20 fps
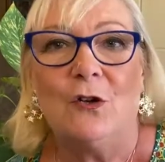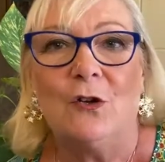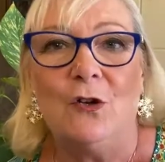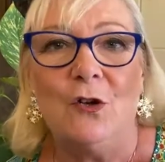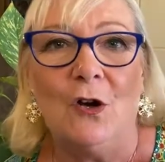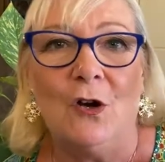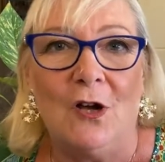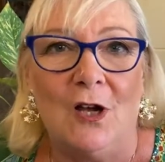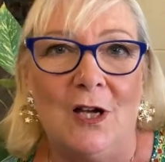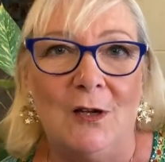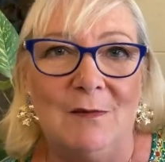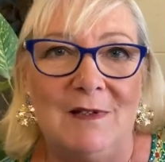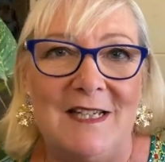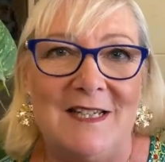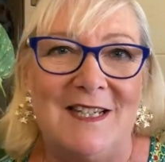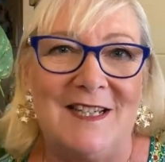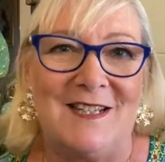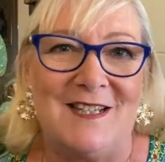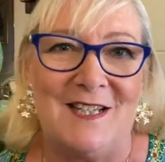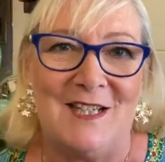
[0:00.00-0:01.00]
not only
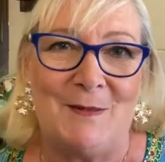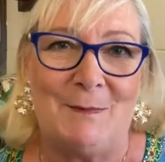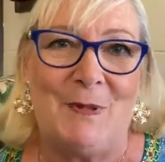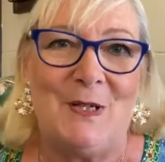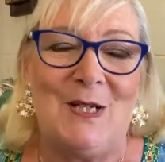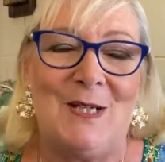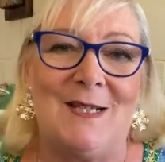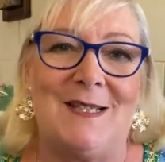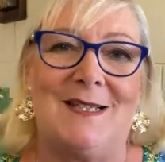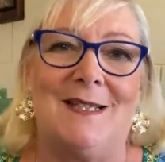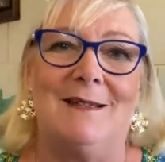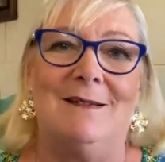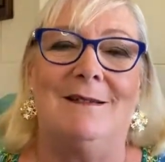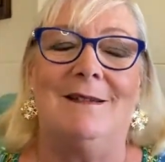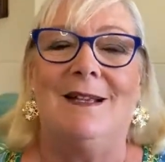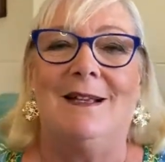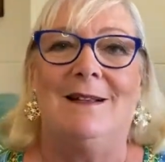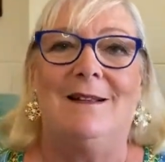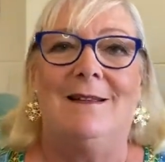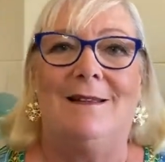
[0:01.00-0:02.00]
does this
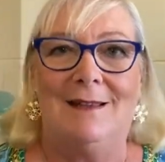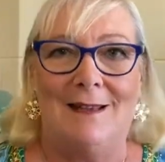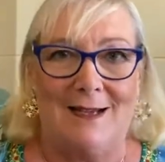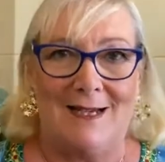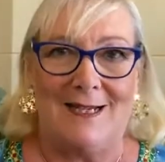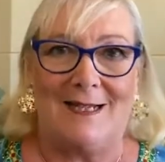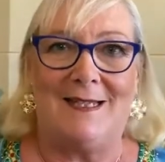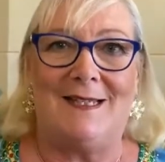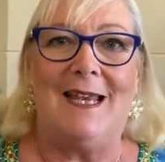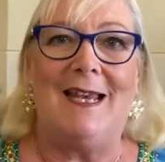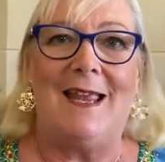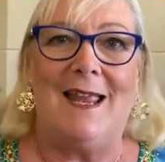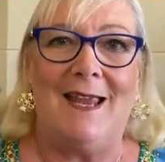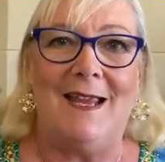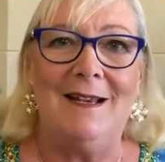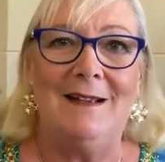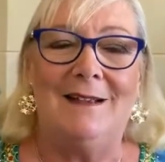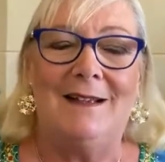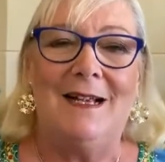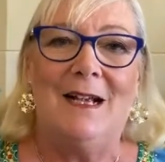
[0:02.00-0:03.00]
person like
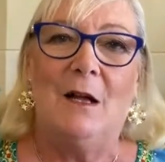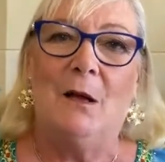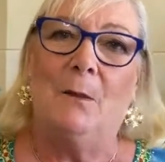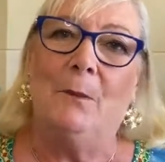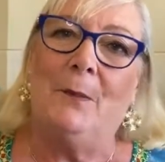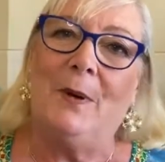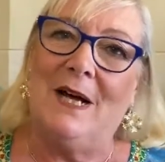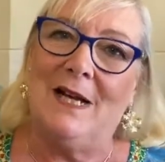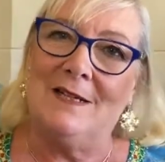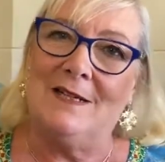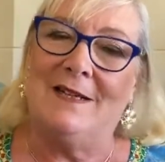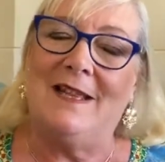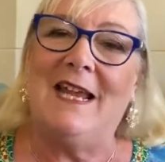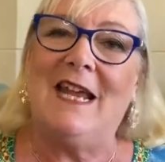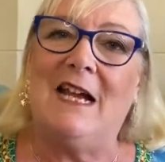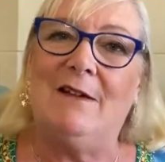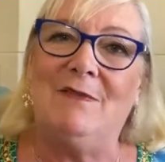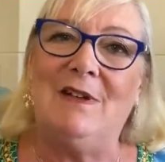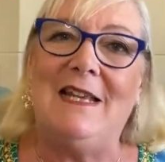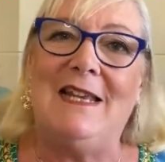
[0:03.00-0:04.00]
singing, but
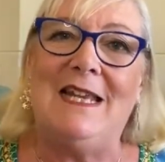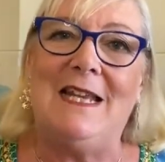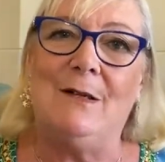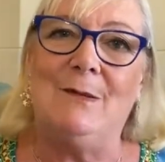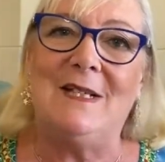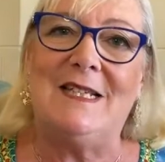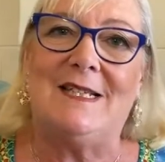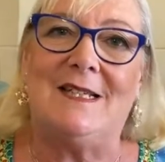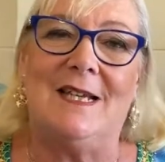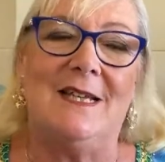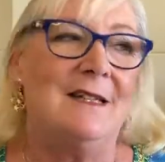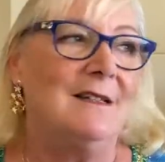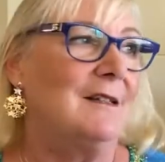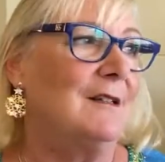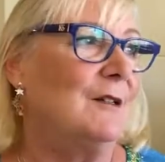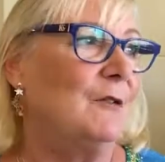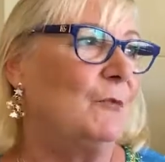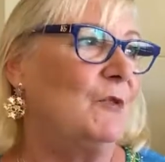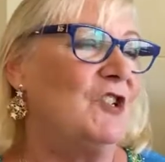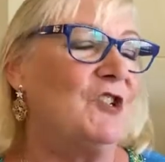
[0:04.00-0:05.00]
they have a Leo
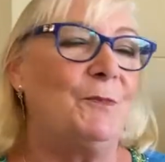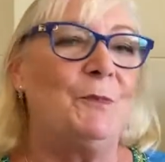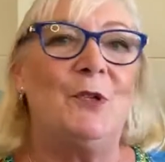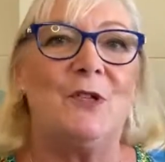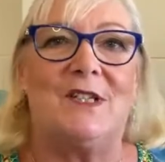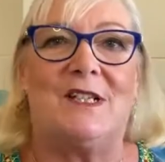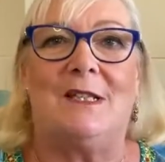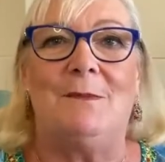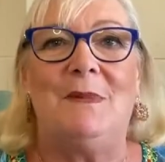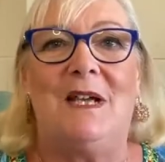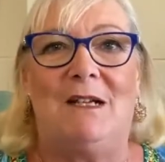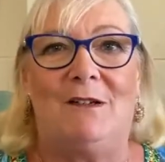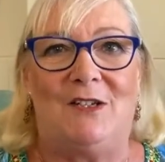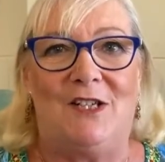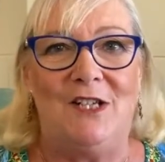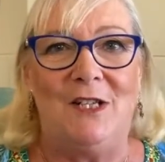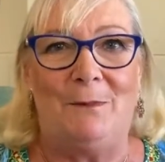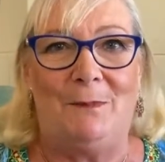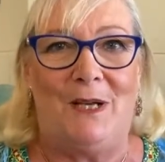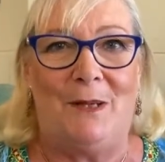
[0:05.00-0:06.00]
ascendant, which puts them
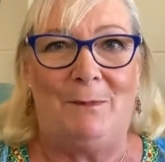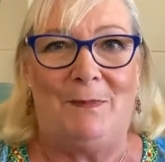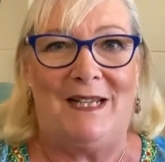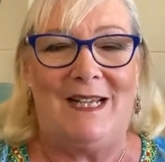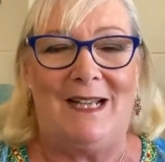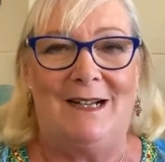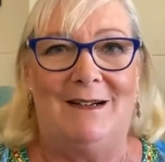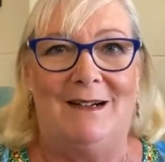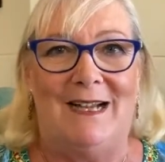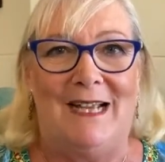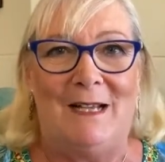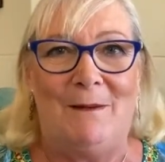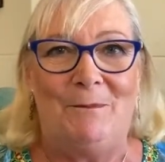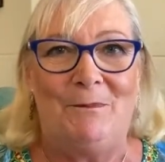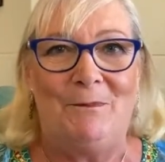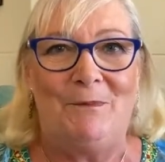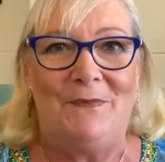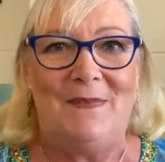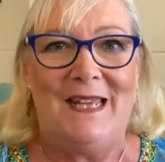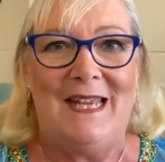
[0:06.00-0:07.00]
out in the public eye.
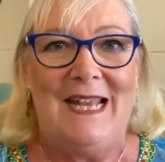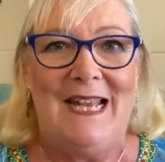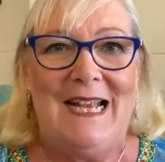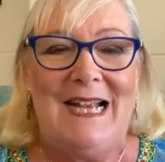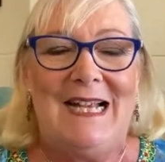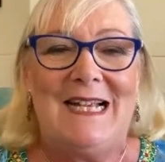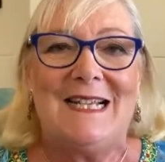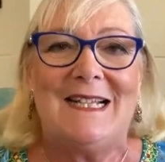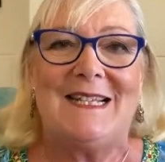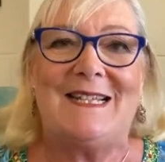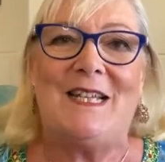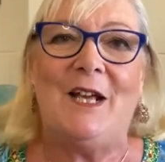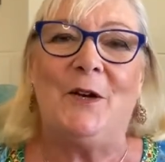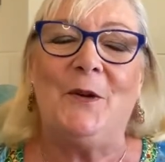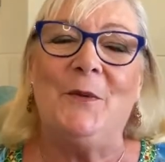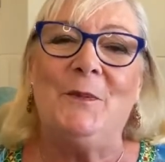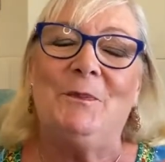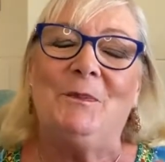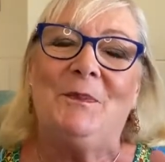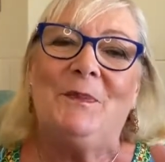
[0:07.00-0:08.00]

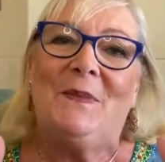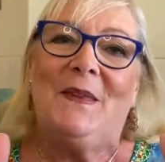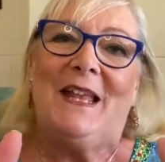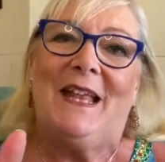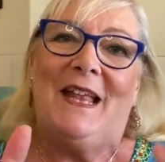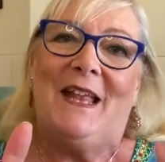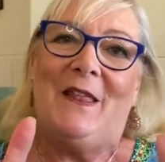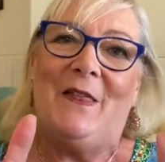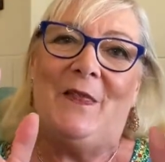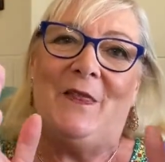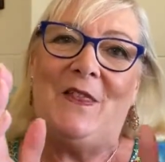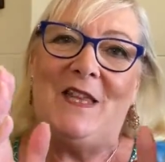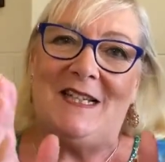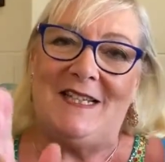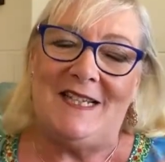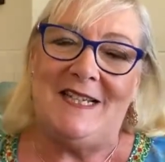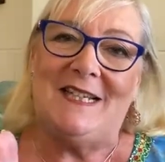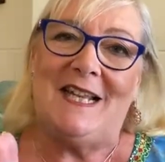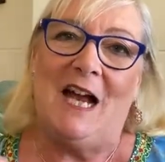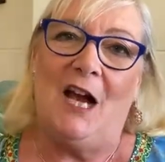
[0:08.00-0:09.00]
So
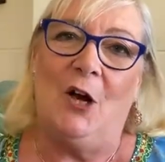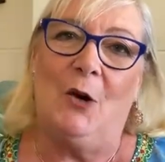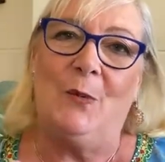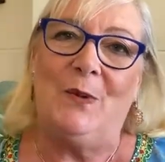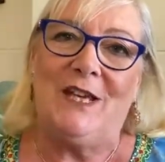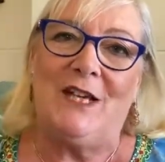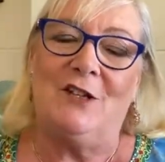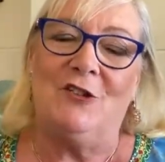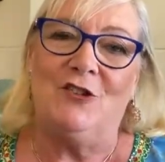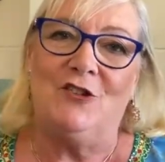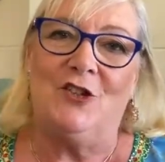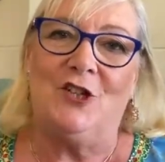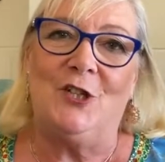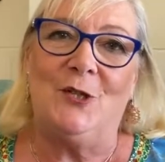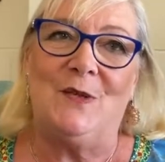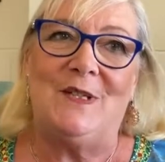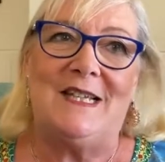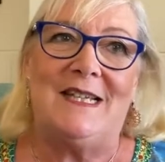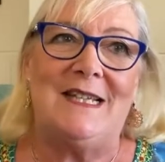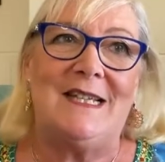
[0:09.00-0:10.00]
this is how we can
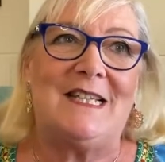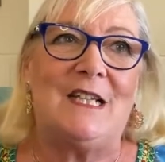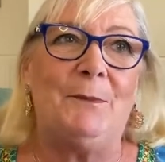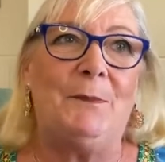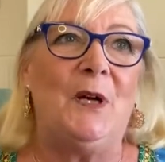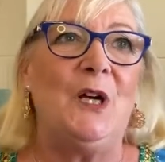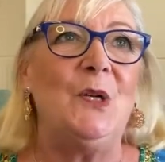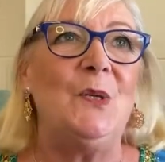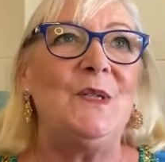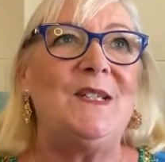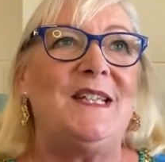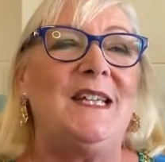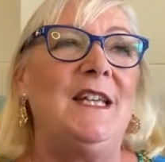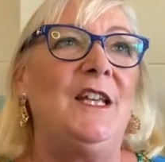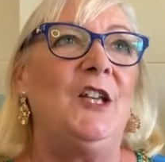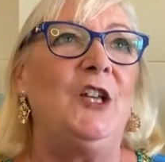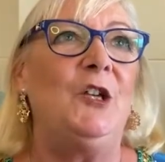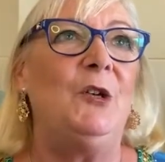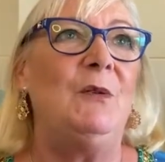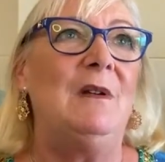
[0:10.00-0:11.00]
choose it.
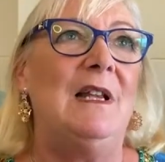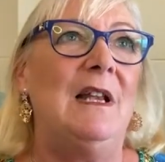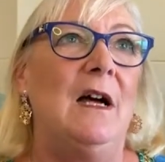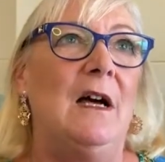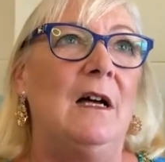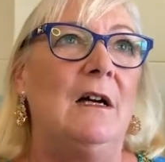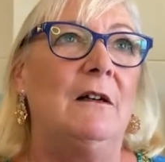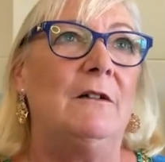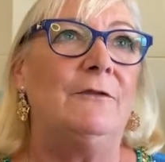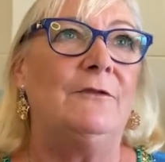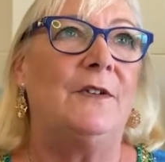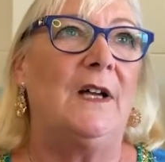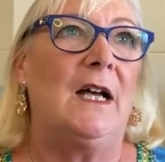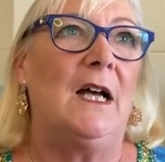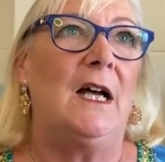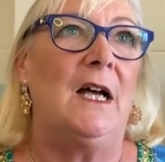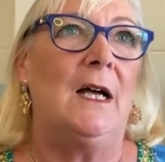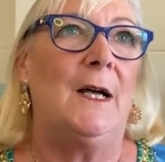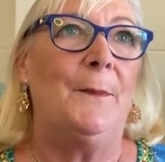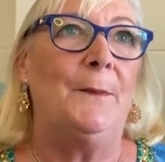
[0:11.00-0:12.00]
Supposing you love
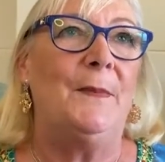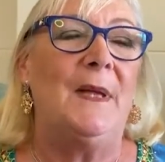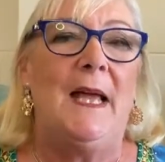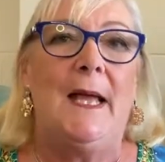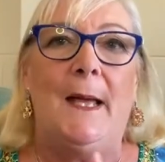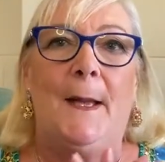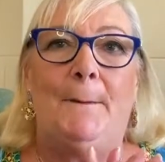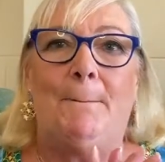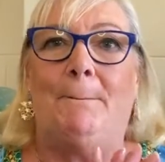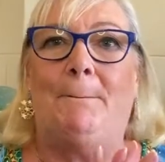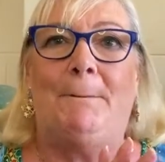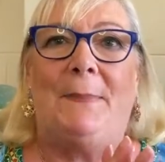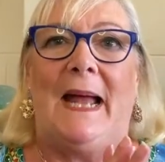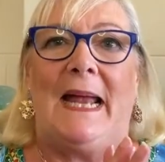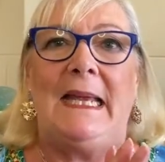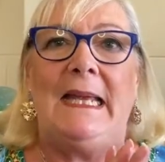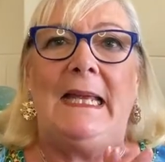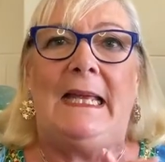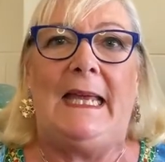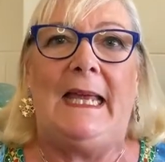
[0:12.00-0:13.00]

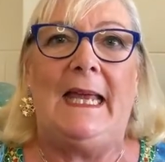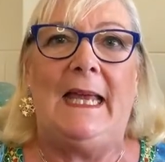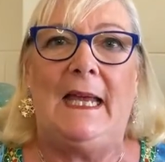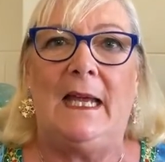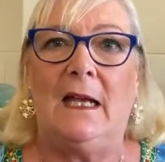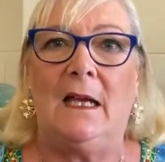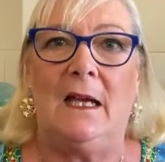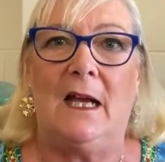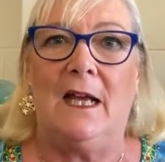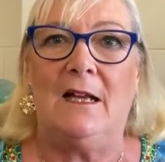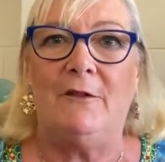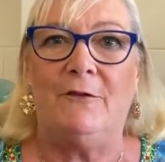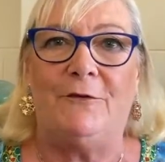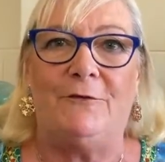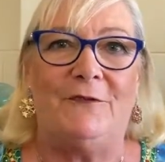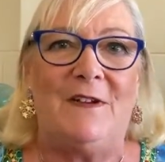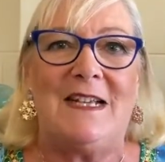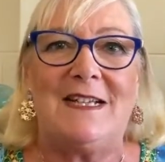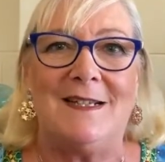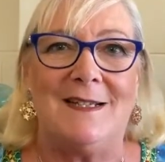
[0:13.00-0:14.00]
banking and
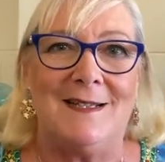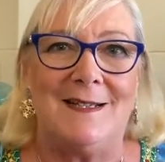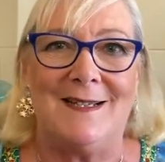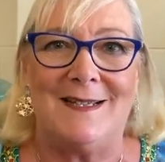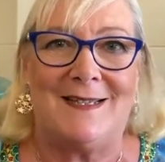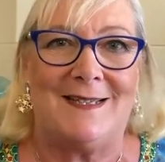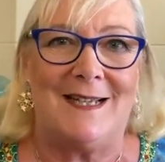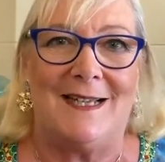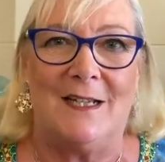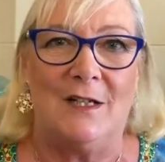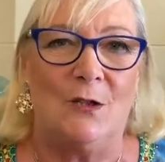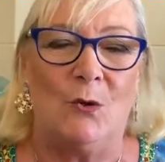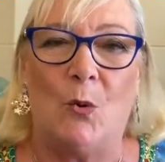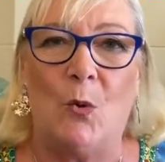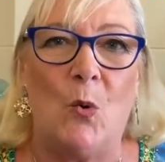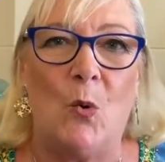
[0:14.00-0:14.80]
figures and